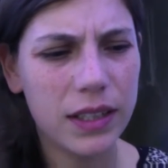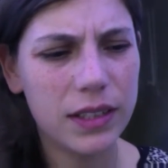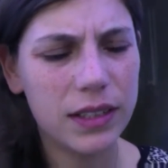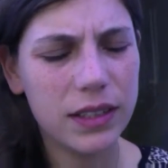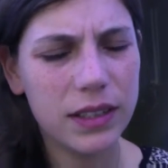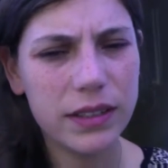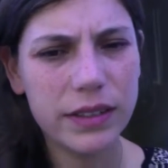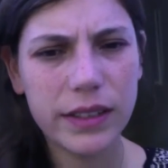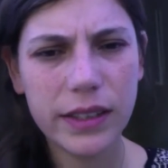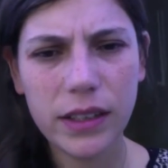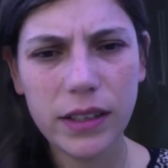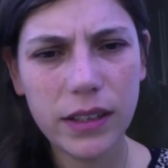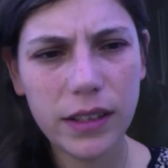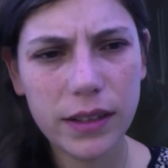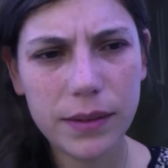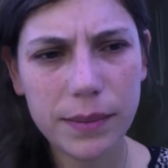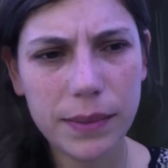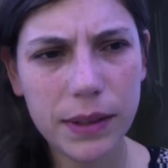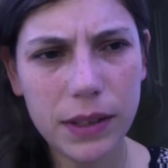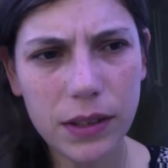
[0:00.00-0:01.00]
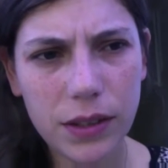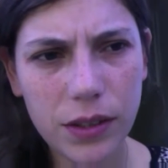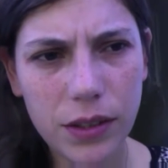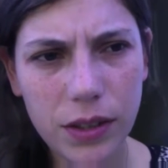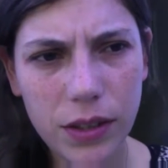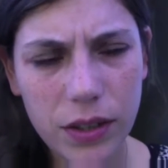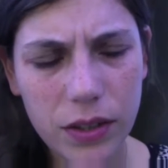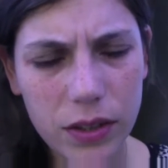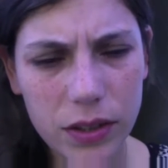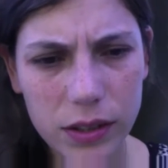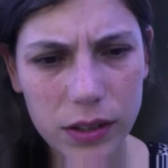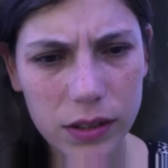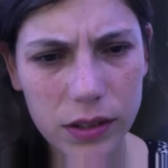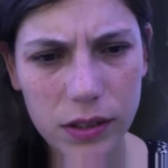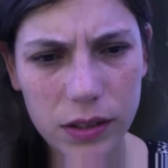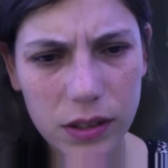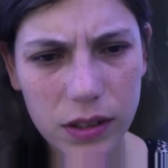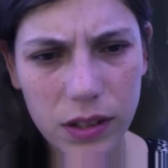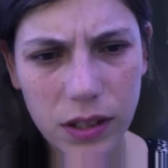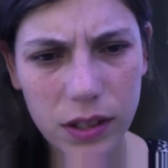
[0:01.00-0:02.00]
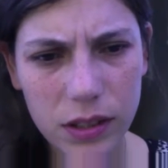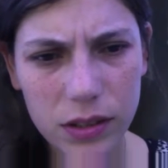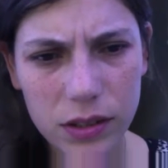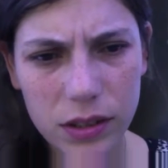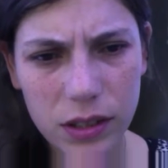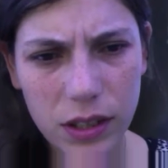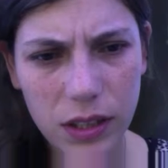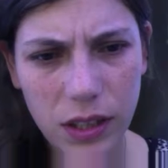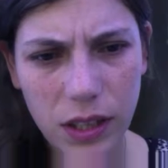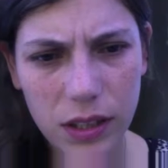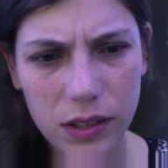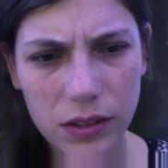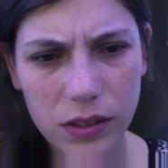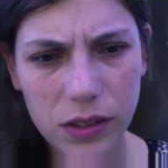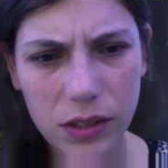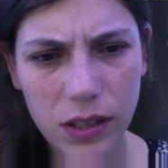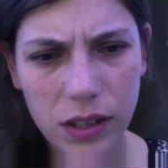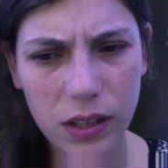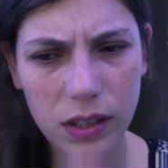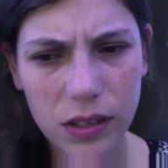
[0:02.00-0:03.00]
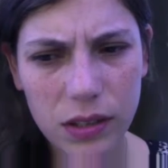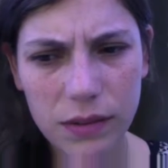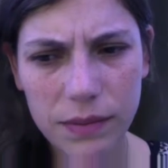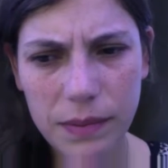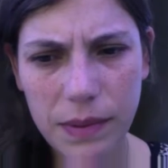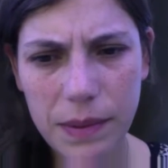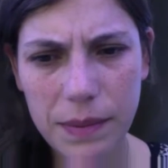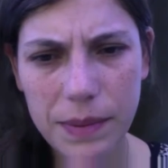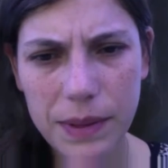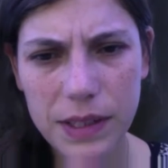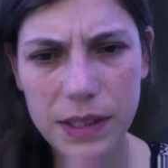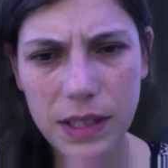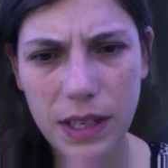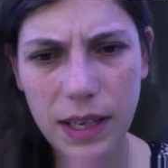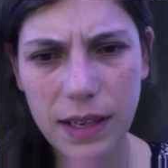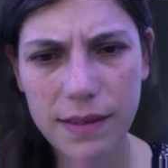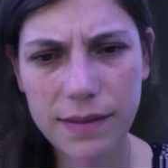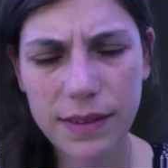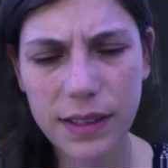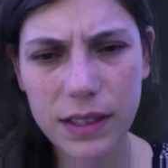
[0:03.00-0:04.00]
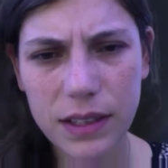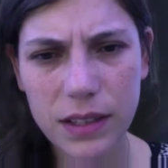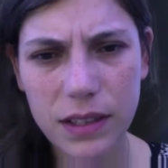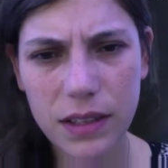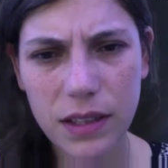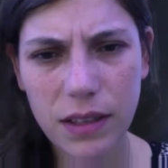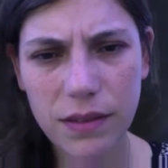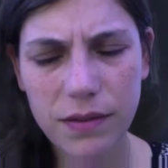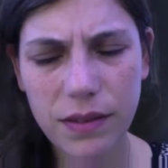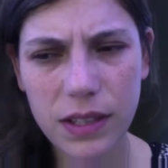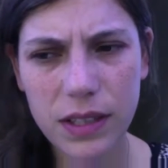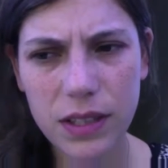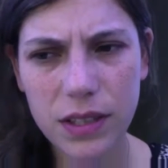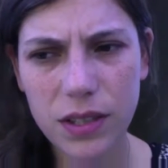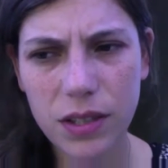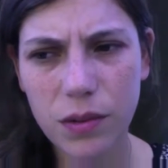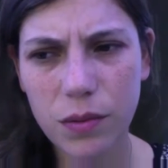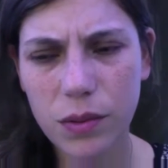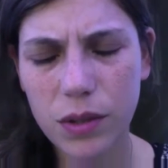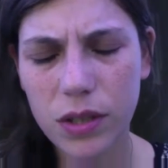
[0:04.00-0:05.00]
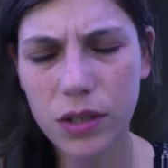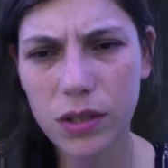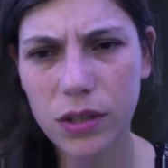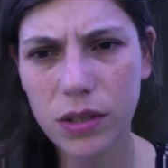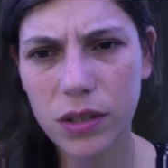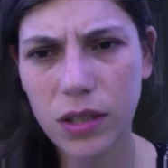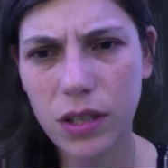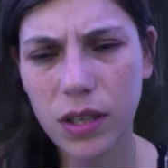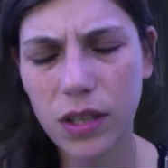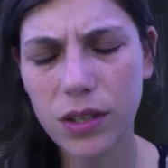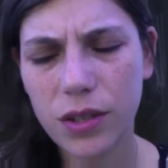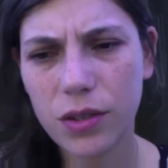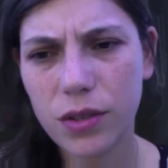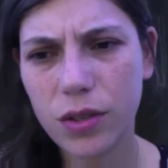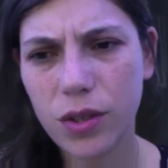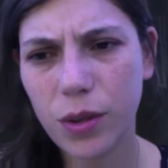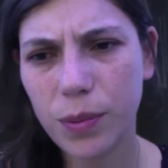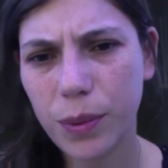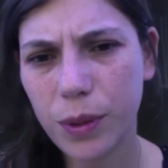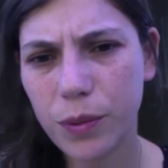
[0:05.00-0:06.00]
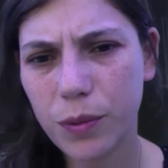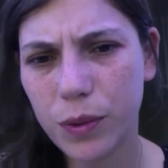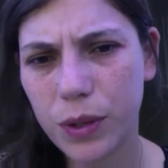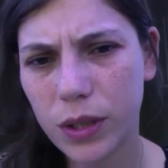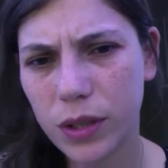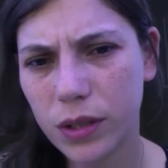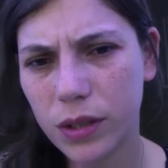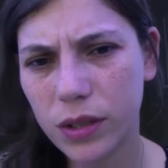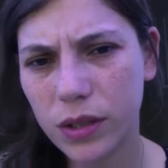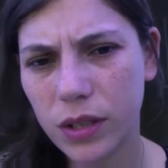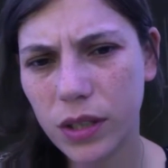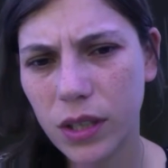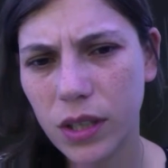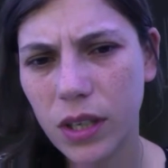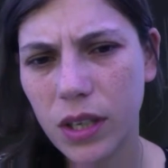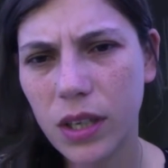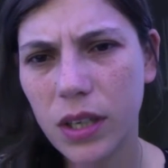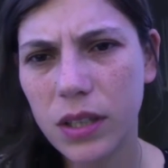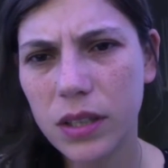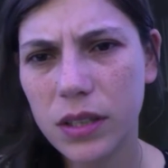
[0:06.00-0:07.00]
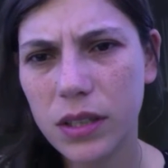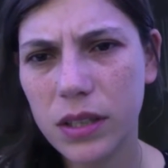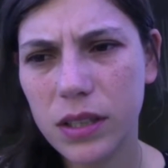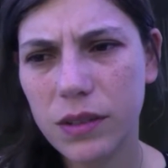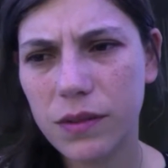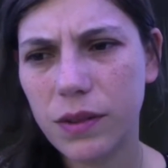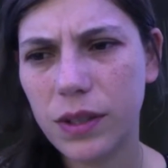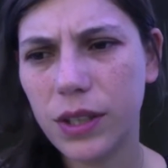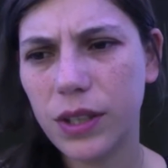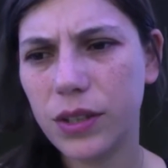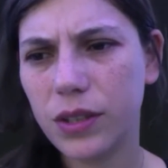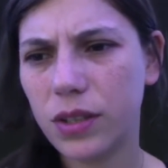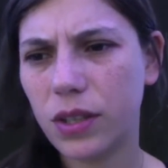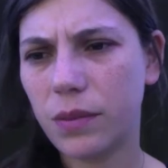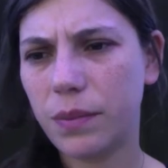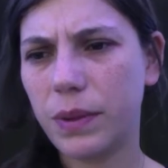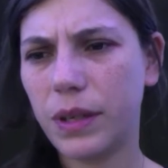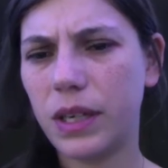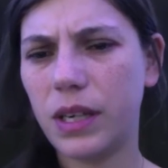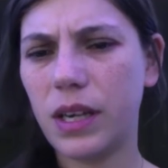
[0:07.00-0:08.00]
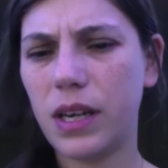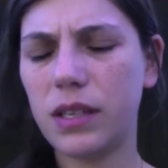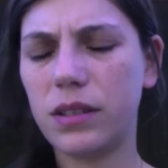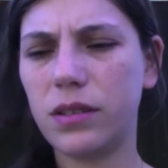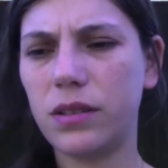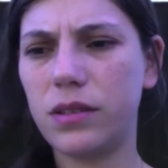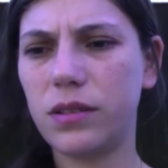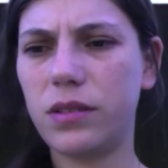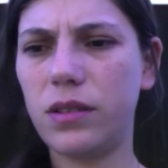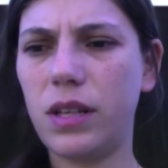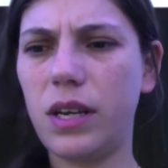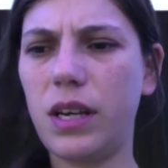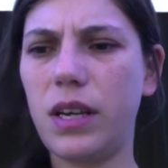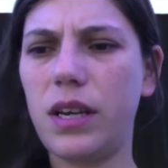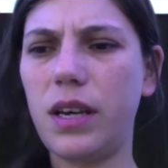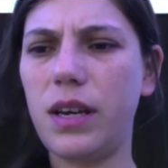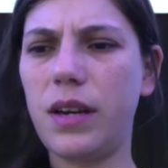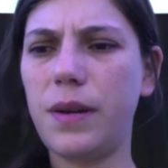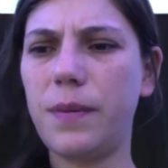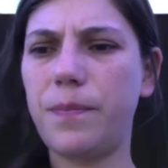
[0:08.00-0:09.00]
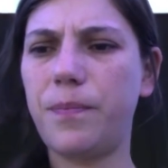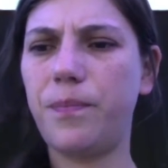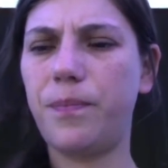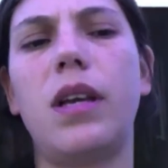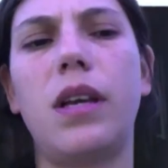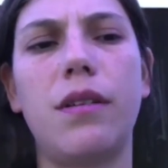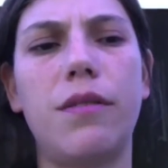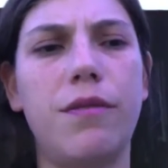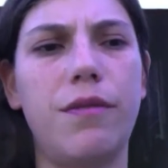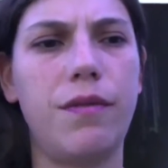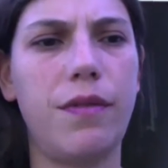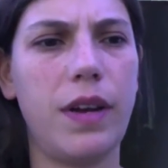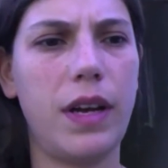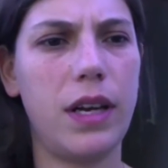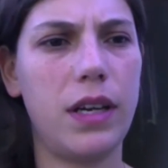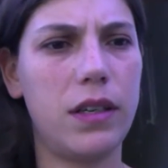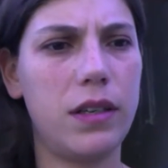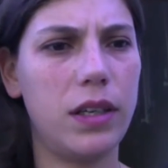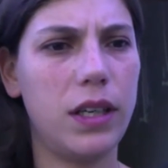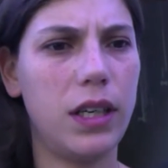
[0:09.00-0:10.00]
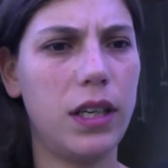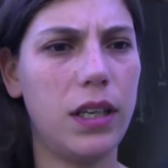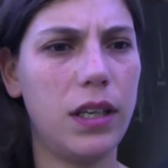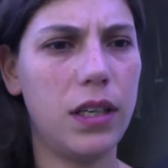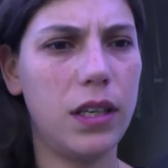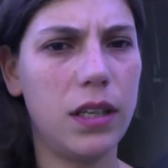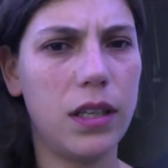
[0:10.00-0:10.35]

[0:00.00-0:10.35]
There's a lot of unicorns on the internet actually. Maybe it's like a fantasy world, a utopian world. This is very utopic. It has also like a fairy.